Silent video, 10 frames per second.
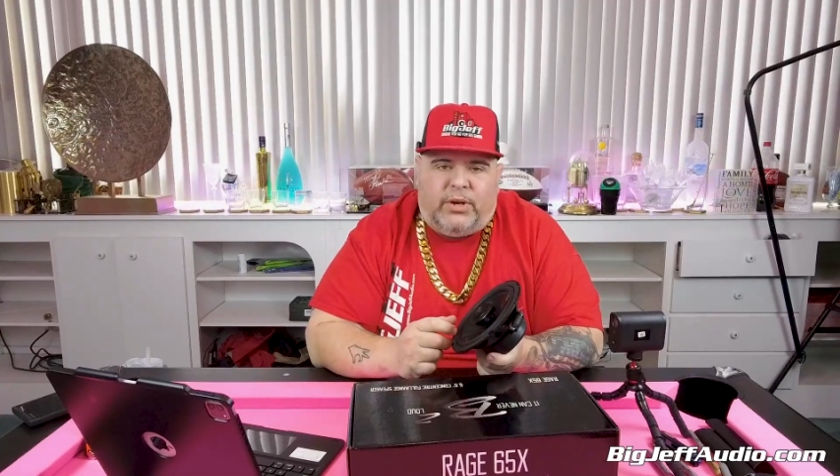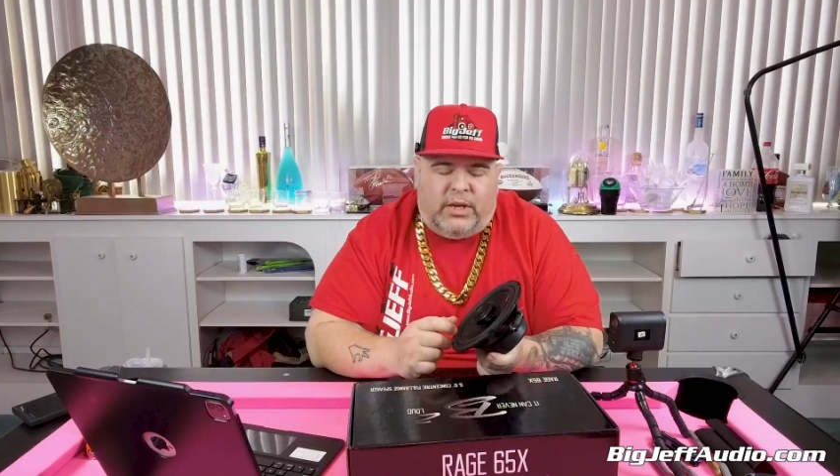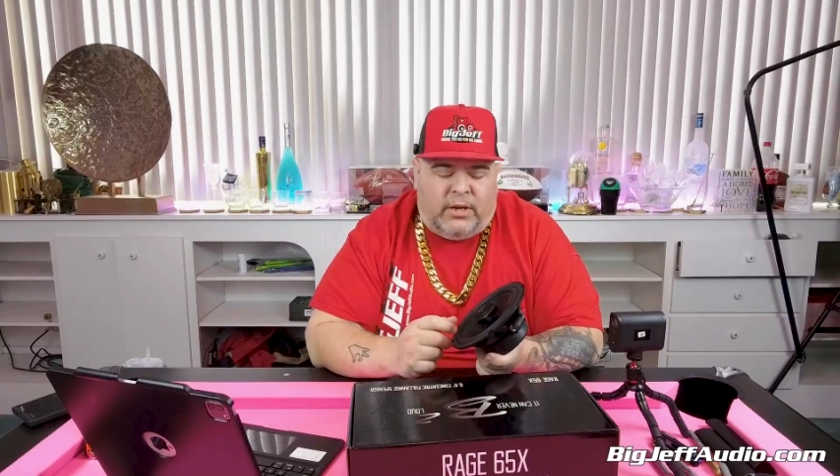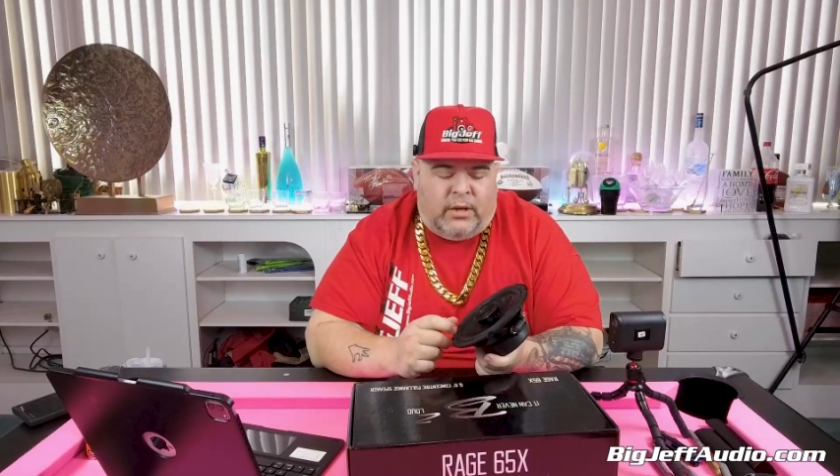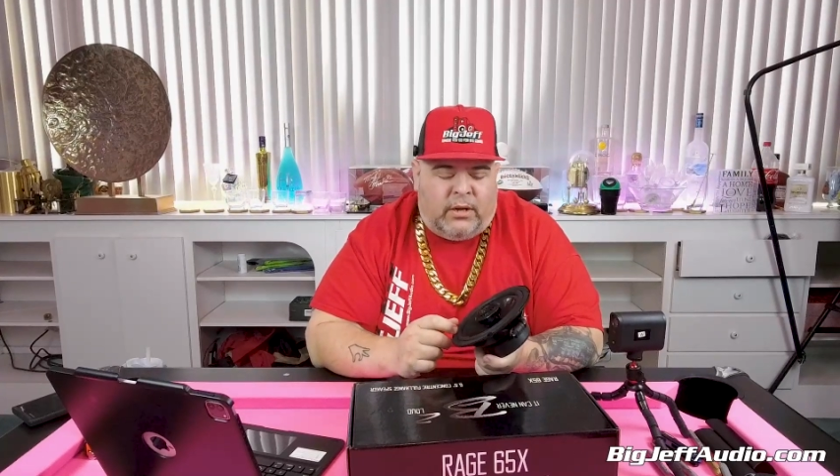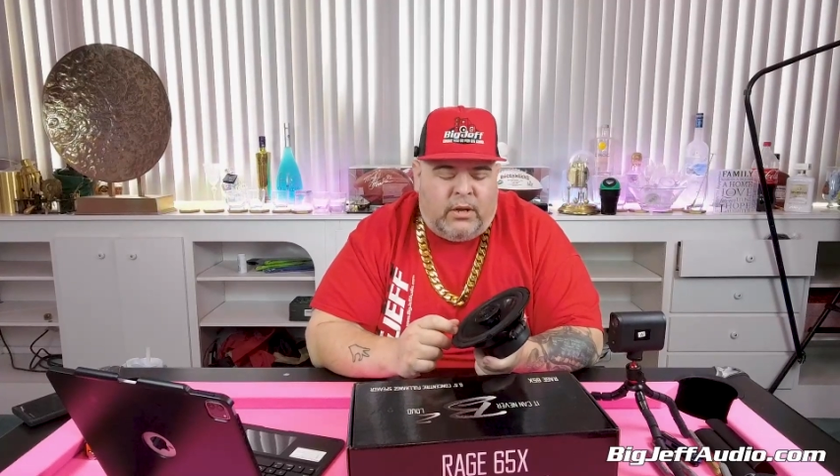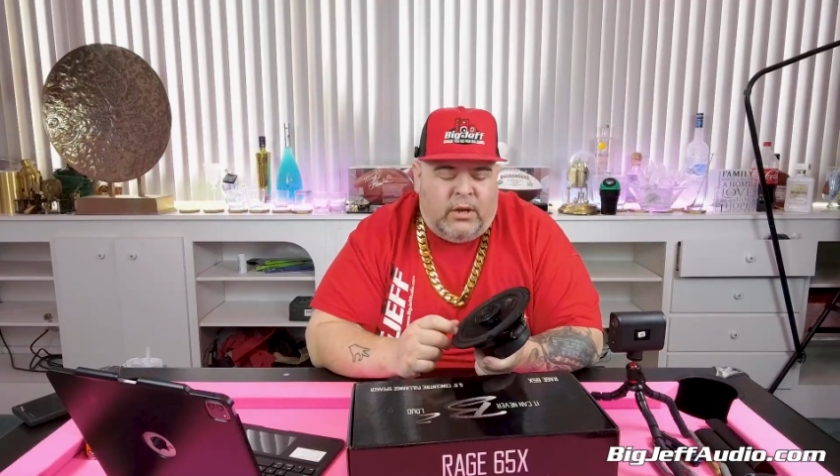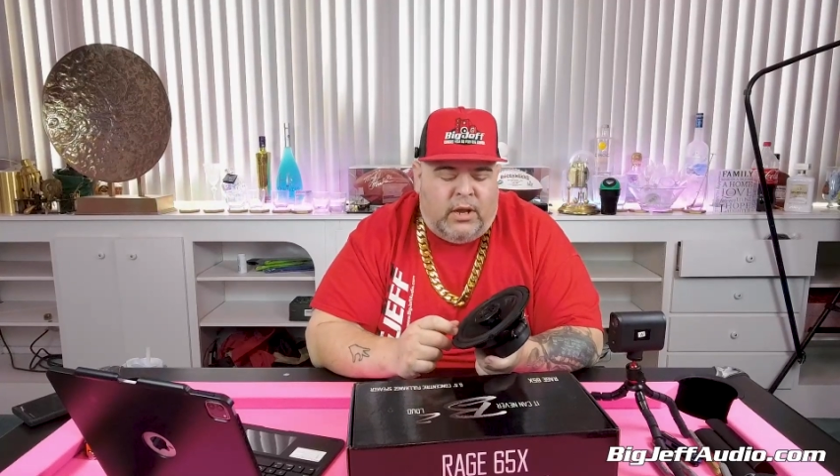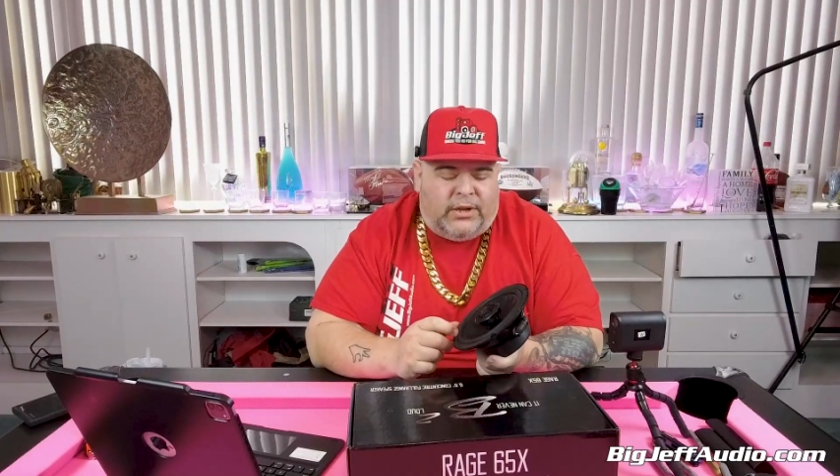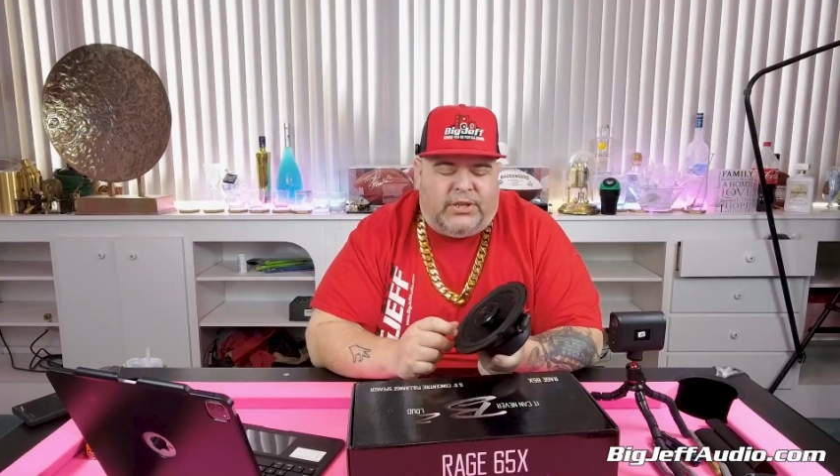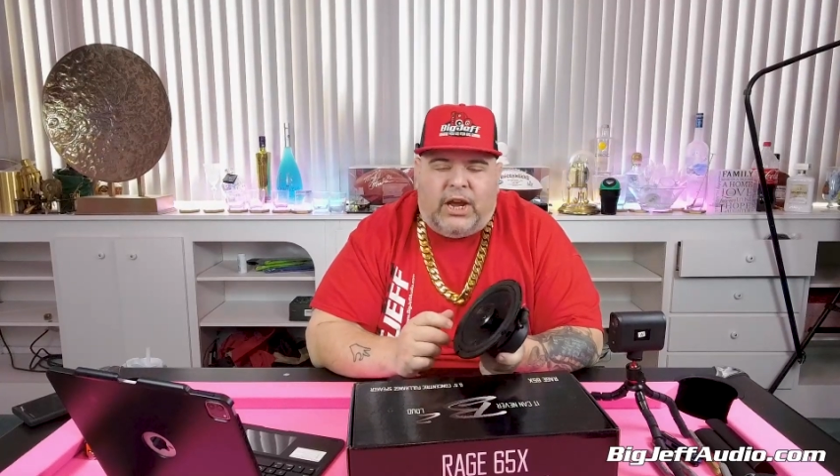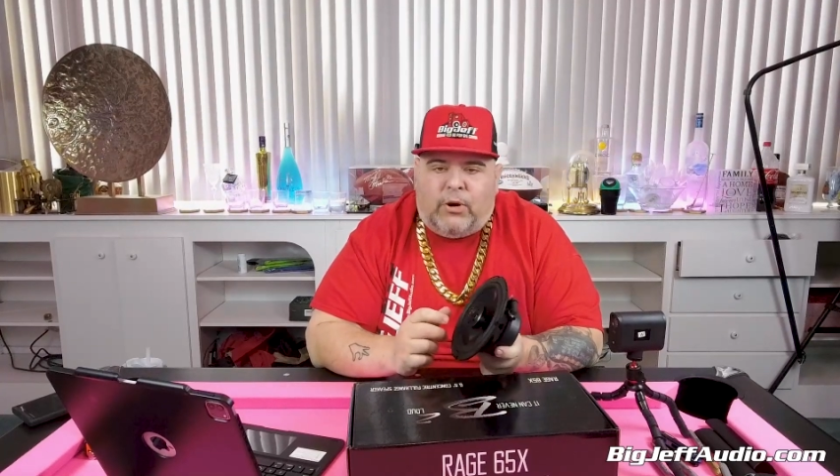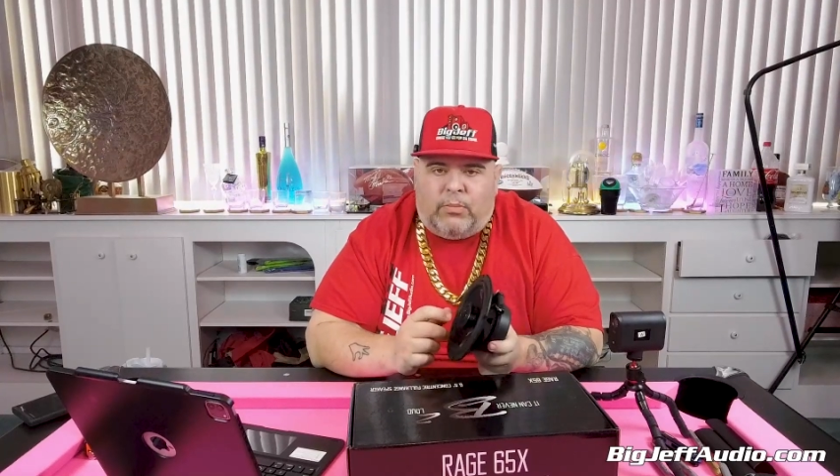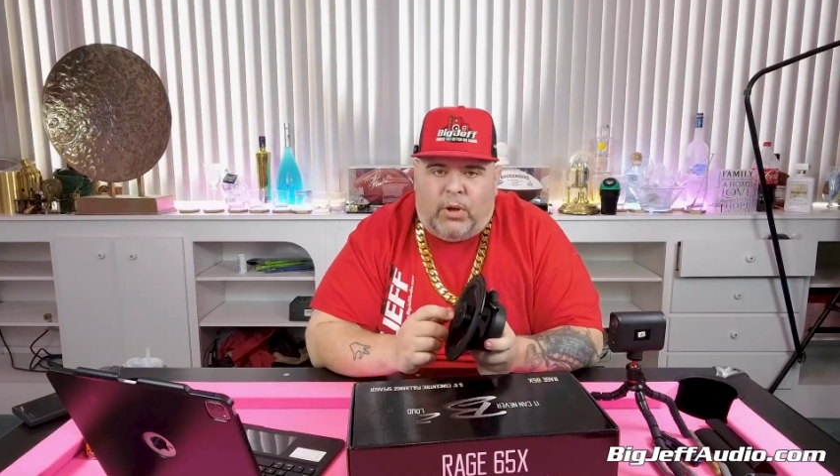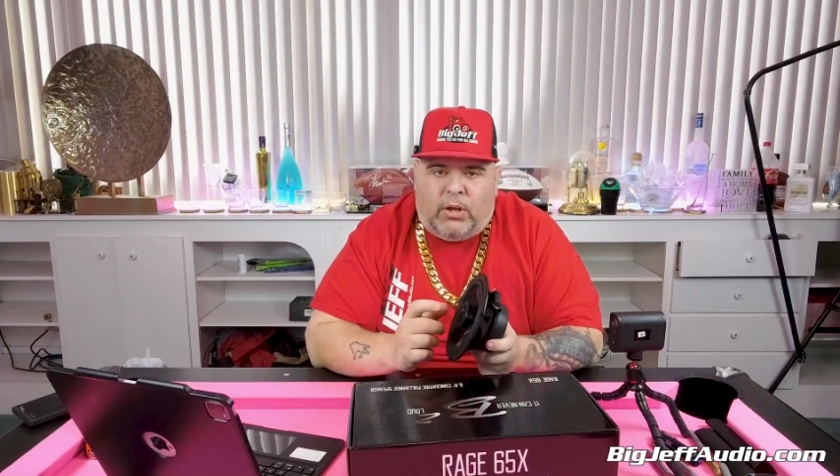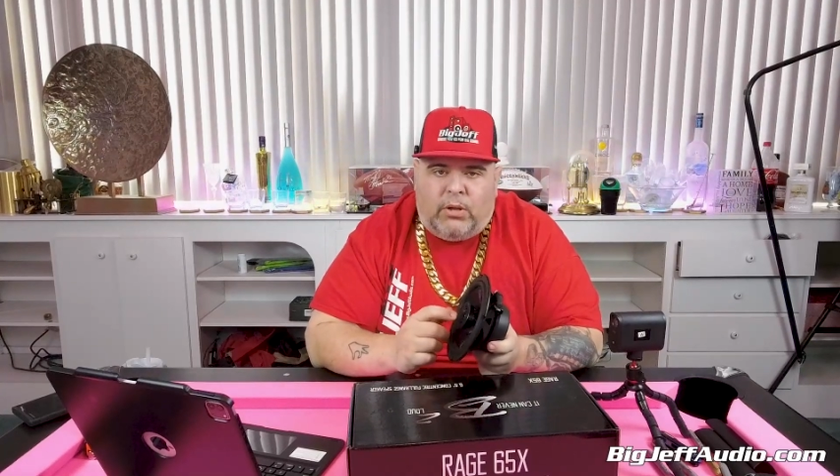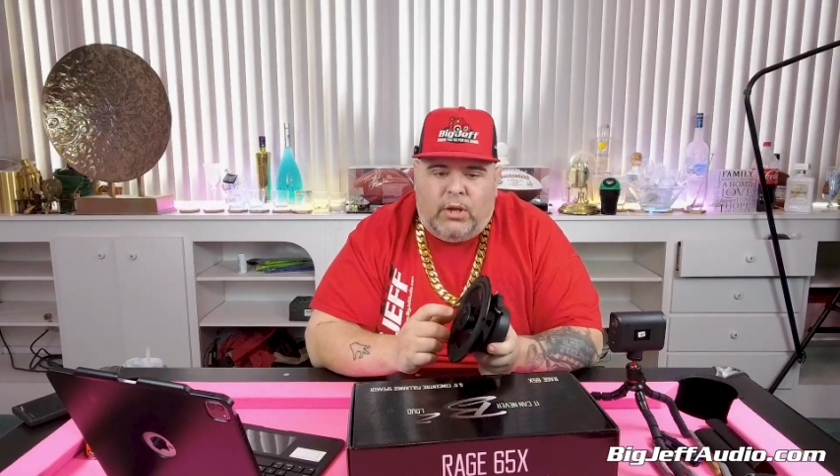eating a sour ball.